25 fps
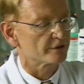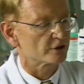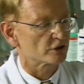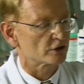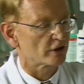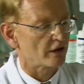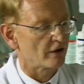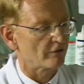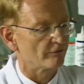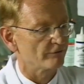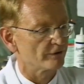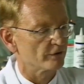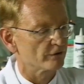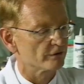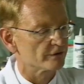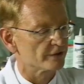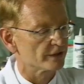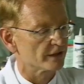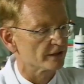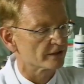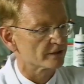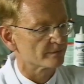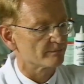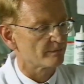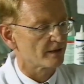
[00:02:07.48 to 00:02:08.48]
In
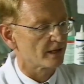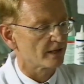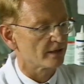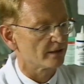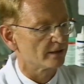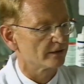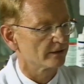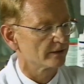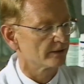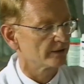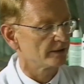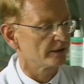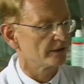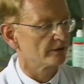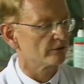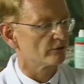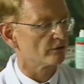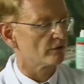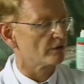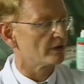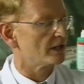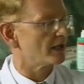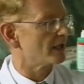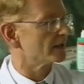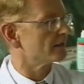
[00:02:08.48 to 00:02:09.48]
contrast to this
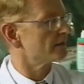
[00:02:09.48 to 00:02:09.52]
result, let